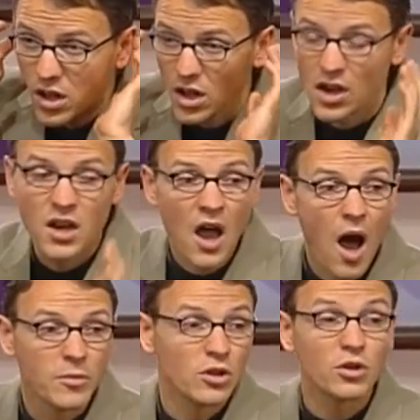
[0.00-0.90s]

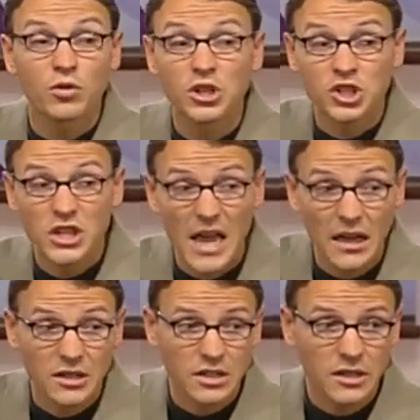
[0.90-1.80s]
Nominal
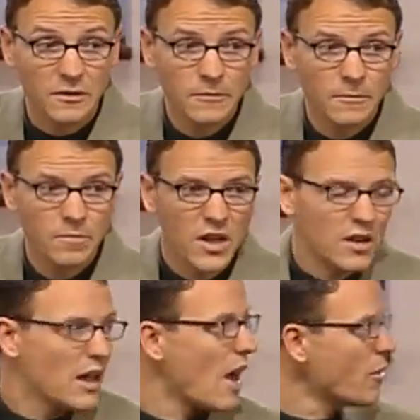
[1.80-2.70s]
Christianity.
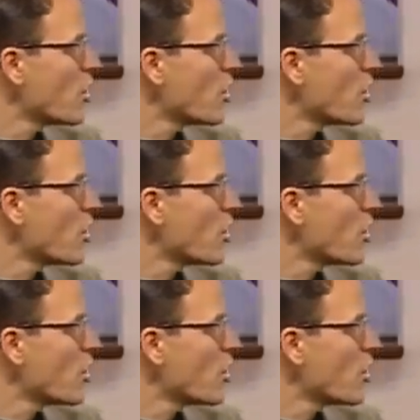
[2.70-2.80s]
Now, I want to go